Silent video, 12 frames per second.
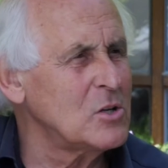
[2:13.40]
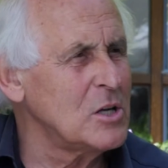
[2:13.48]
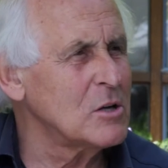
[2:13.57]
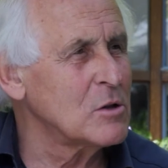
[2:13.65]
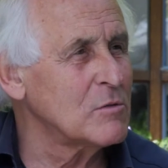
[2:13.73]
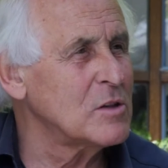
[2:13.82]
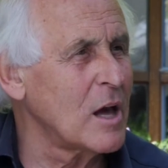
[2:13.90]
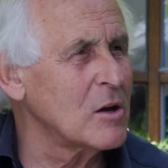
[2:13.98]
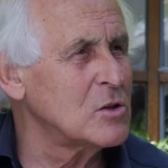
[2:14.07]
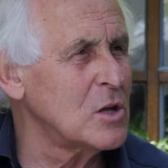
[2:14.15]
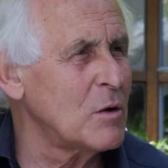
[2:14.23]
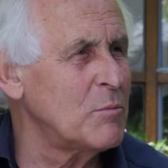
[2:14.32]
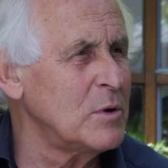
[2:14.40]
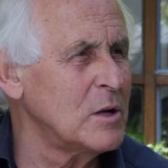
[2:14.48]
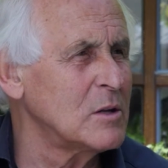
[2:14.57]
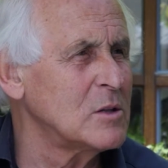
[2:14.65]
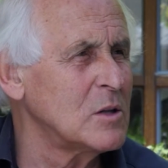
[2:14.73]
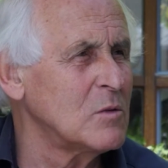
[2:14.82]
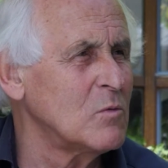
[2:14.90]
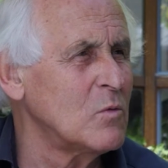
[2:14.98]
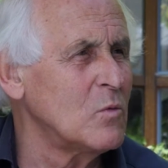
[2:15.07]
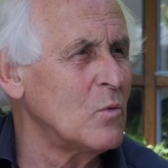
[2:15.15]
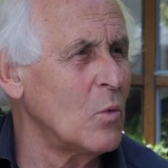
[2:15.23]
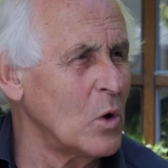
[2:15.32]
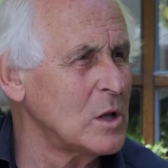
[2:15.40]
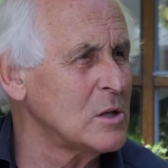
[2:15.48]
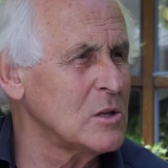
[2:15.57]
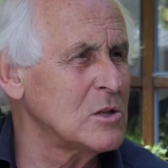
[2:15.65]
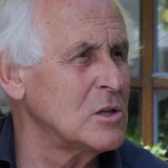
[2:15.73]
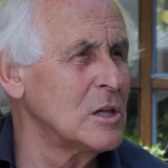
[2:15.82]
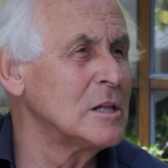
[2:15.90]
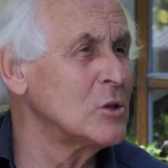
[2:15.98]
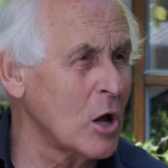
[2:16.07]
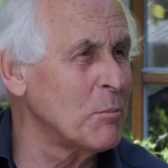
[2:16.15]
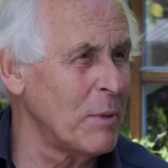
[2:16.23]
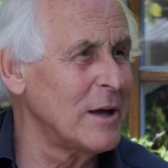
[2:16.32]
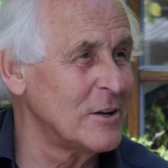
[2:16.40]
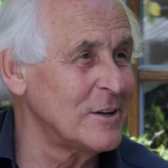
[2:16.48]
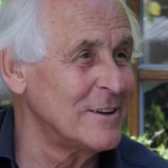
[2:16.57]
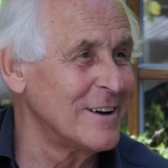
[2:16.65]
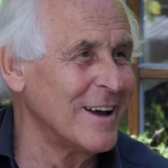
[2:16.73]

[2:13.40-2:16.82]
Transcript: years of psychotherapy and the world is still not better.